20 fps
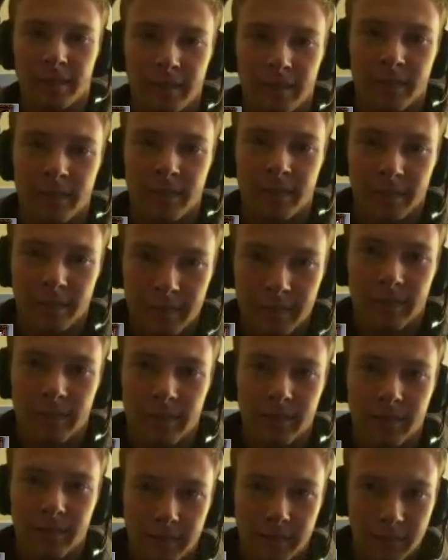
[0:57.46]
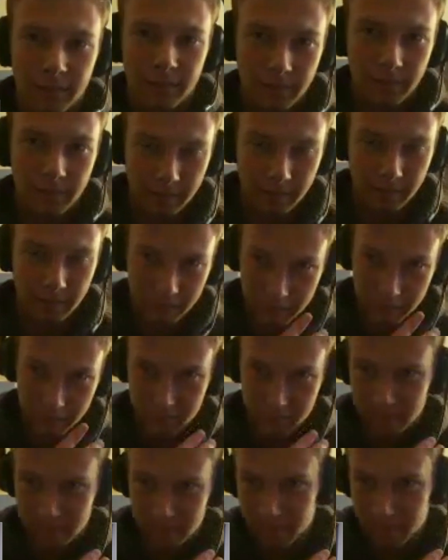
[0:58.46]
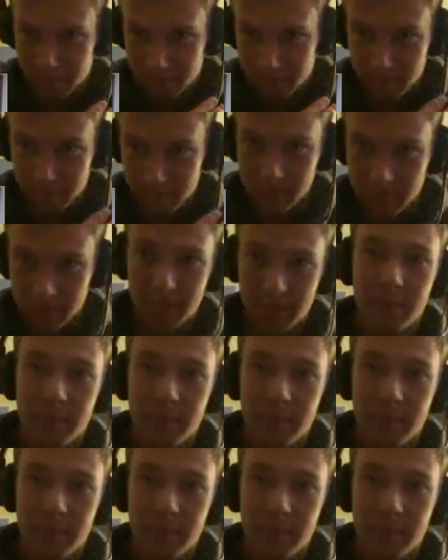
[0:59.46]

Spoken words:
All right. And how did you feel during the race?